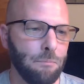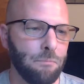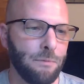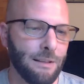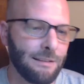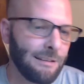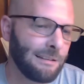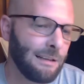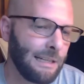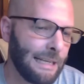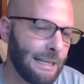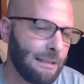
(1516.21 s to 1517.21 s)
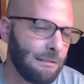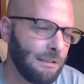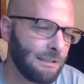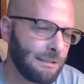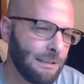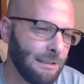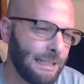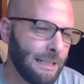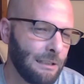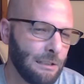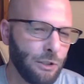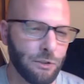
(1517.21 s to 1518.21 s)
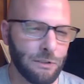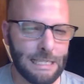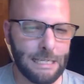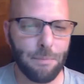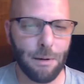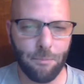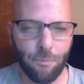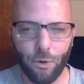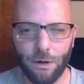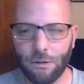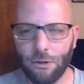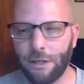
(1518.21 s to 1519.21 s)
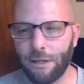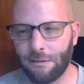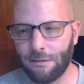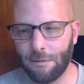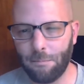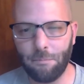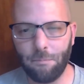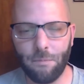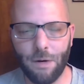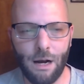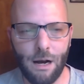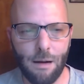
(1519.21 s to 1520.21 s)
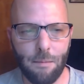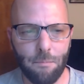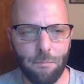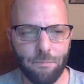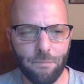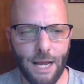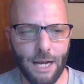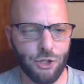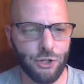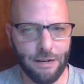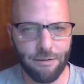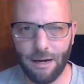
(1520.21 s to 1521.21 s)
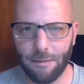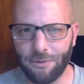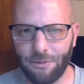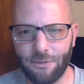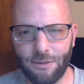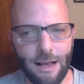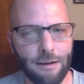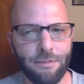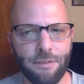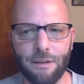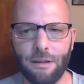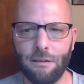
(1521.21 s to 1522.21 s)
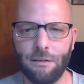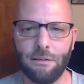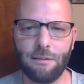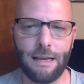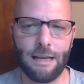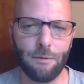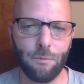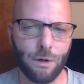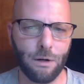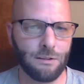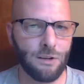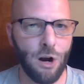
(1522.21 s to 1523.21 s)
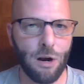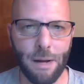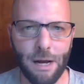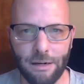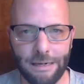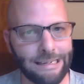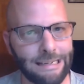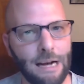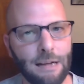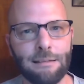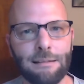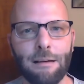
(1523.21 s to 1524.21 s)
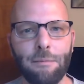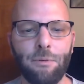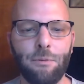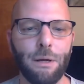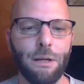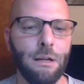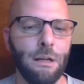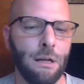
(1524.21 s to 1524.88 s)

this is going to get this is going to get a little deep. Um, we're going to look at some um, Azure DevOps side of things, and we're going to talk about Git concepts, but